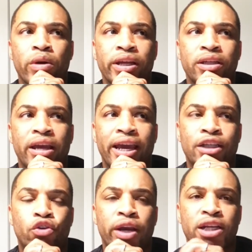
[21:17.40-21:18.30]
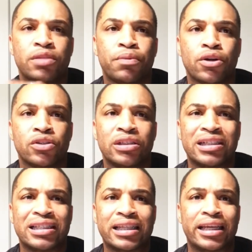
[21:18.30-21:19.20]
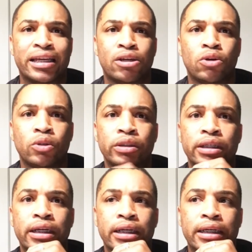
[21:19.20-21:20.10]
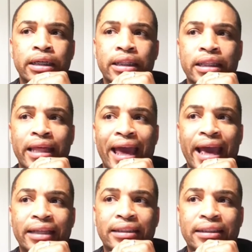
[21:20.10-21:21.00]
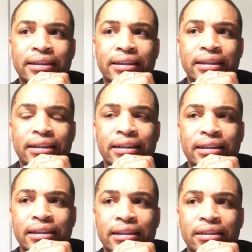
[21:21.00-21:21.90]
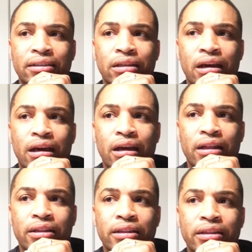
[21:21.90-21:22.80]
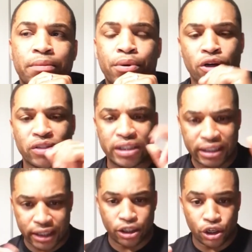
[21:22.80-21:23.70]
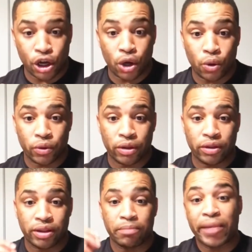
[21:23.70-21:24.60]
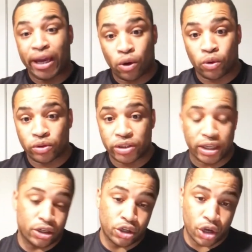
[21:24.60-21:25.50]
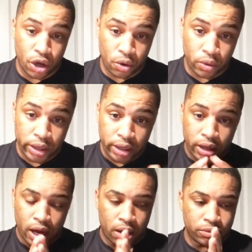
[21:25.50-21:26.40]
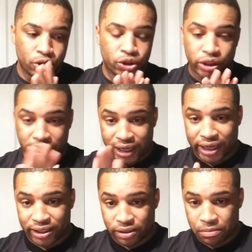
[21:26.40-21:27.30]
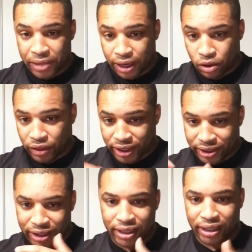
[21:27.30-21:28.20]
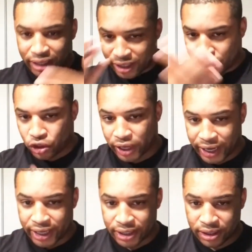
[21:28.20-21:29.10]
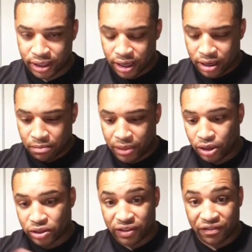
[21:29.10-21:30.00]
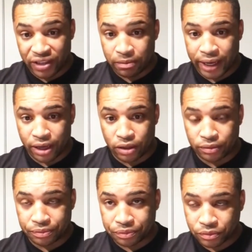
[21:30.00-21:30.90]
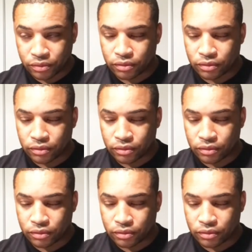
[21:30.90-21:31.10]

when a trans person is killed, that the person didn't know, the male didn't know. Usually it is a male that's killing a trans male to female.